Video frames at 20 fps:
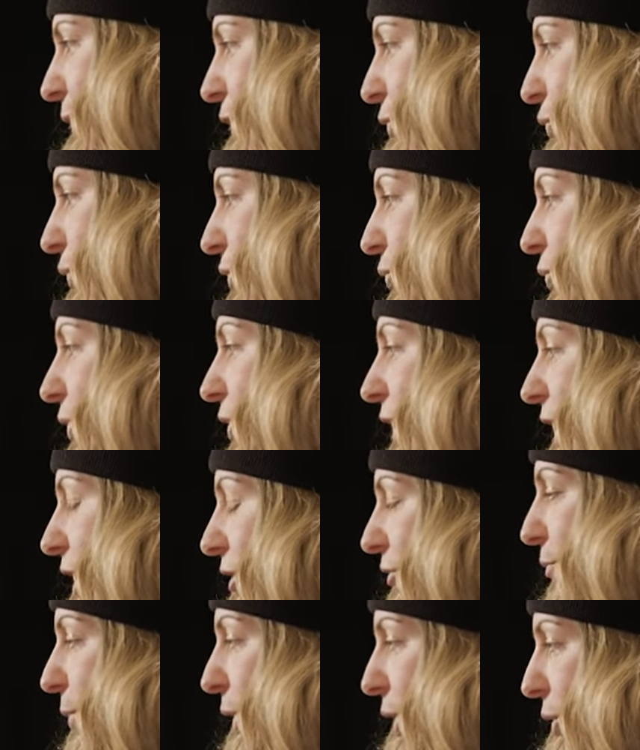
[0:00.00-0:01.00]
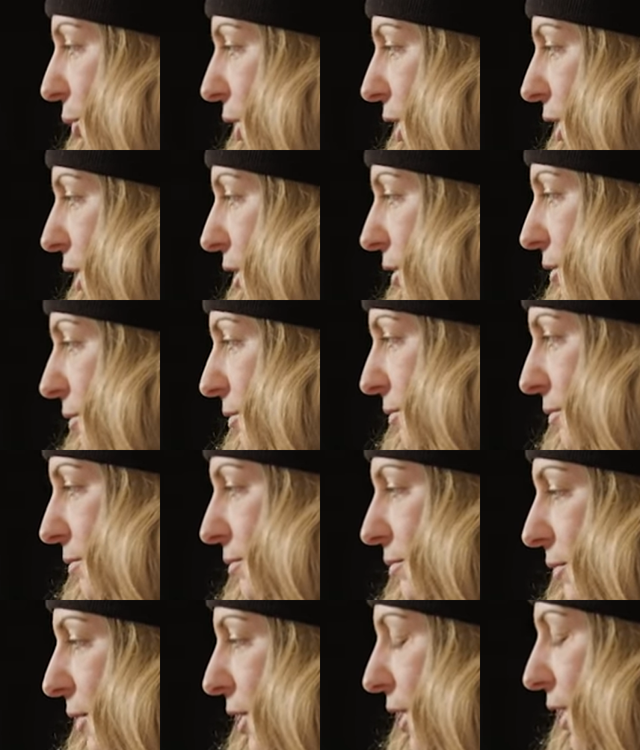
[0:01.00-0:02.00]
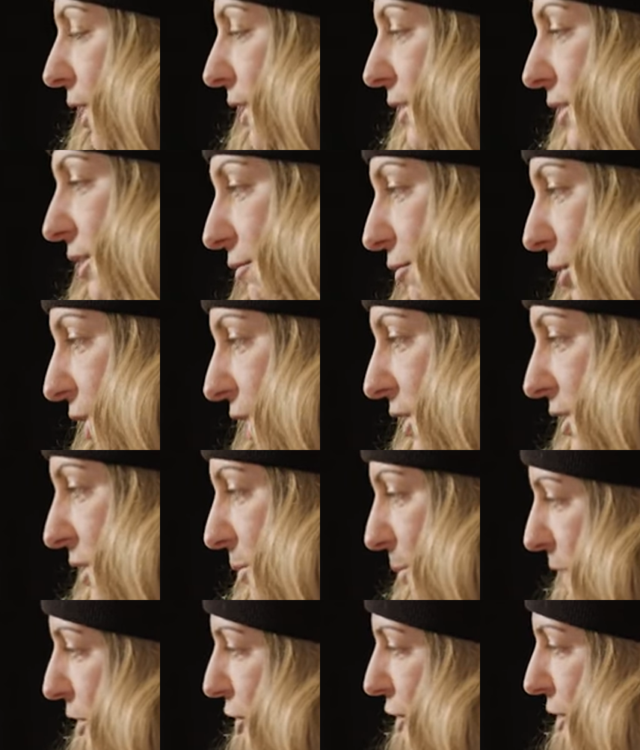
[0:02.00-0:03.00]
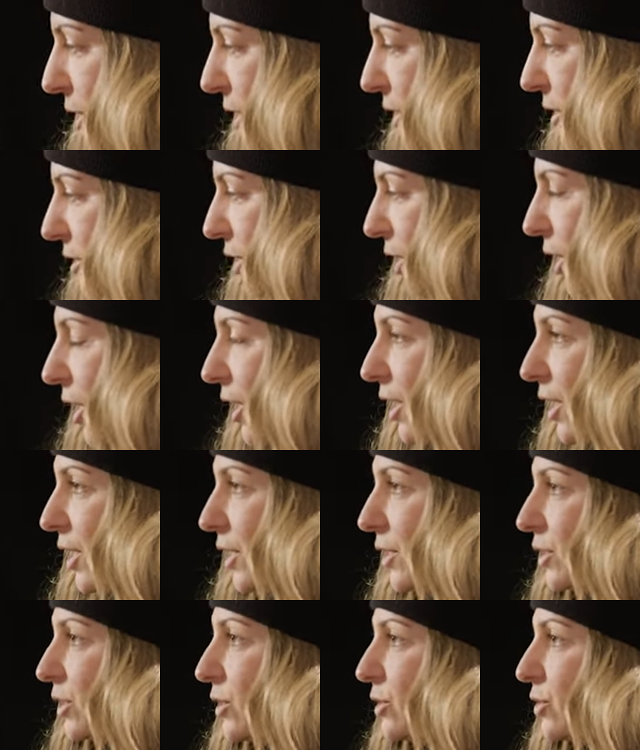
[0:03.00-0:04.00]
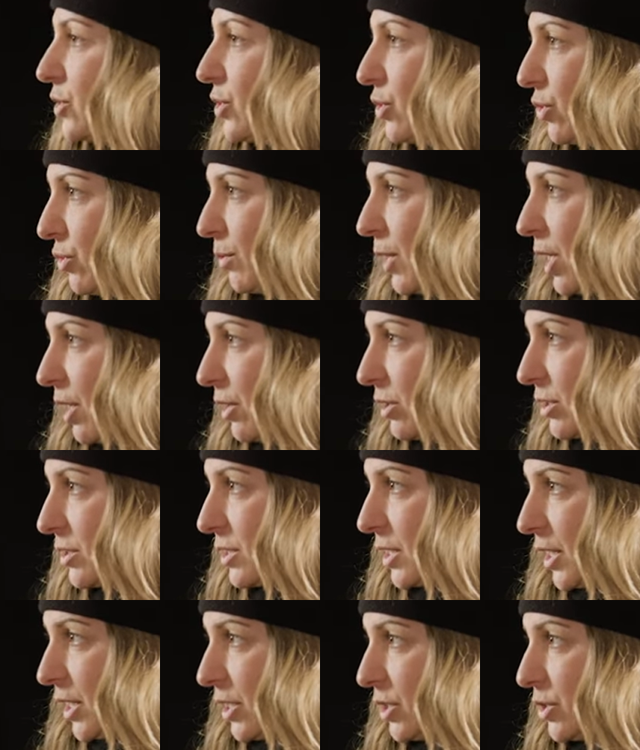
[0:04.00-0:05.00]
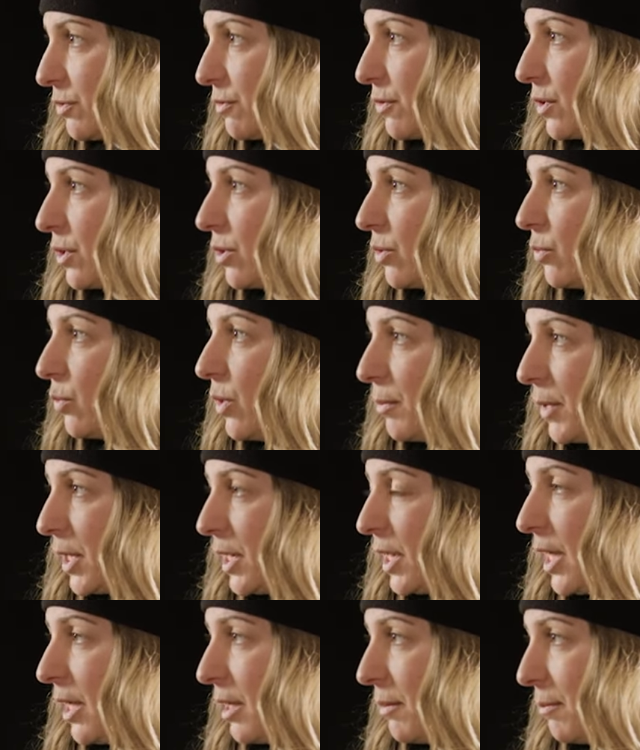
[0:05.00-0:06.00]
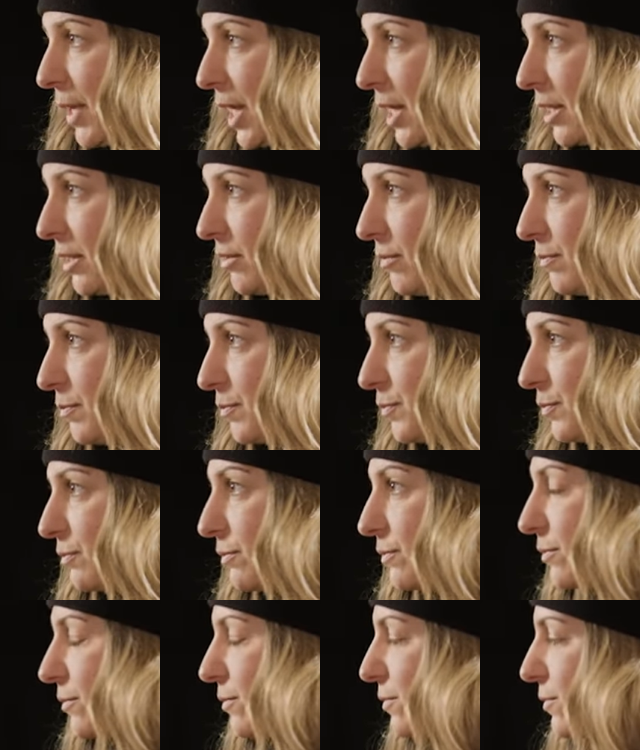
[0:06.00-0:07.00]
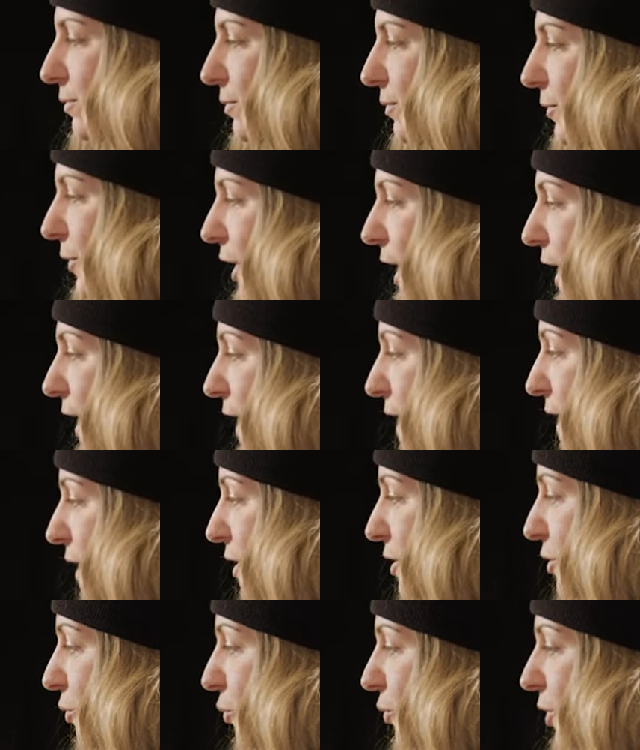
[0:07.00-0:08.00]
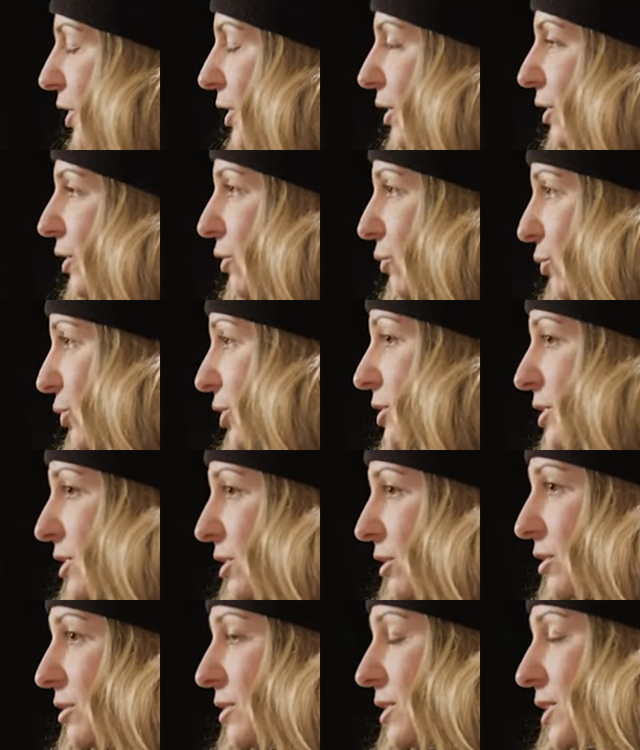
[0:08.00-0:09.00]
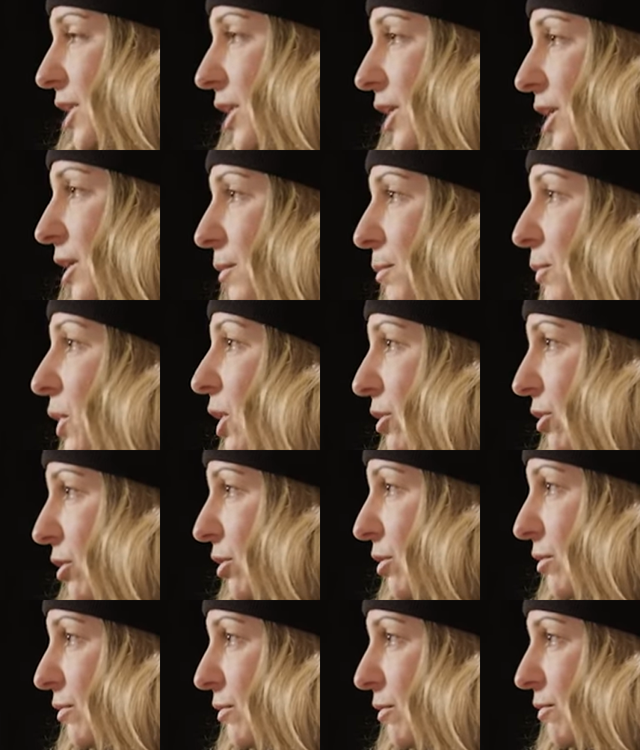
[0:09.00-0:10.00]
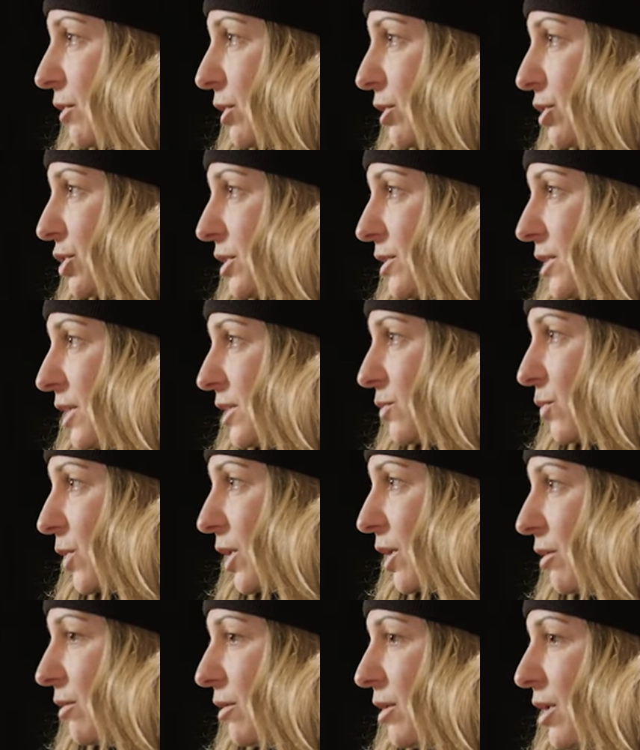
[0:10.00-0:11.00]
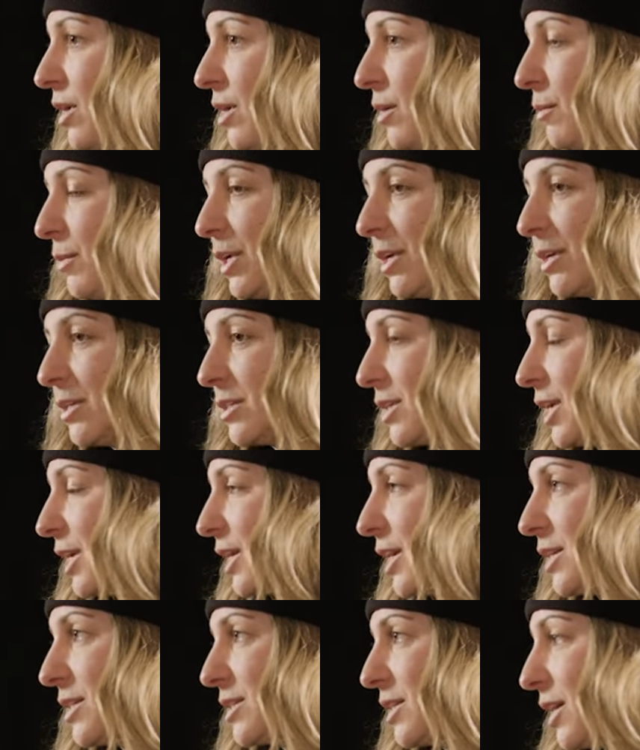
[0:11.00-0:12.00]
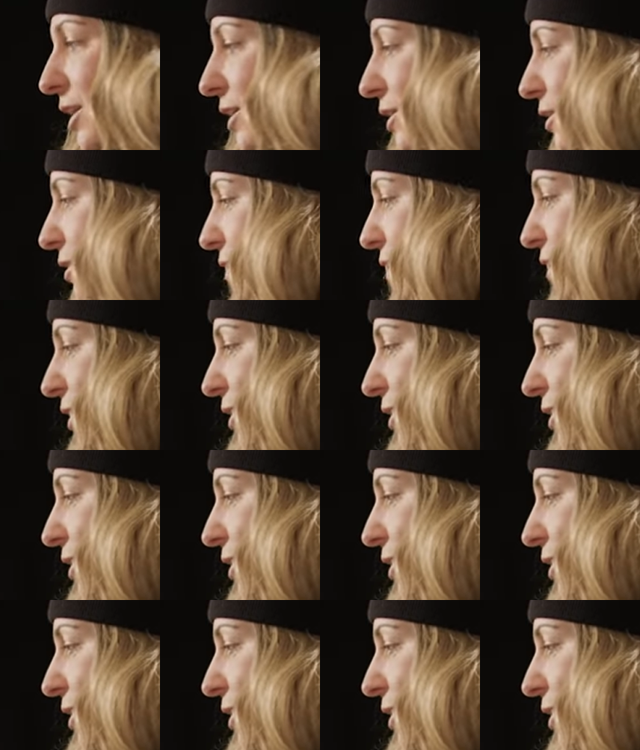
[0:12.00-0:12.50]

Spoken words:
we will have BOA, and I did forget to mention this, on two models each for women and men. And you will still see buckle versions as well, because like I said,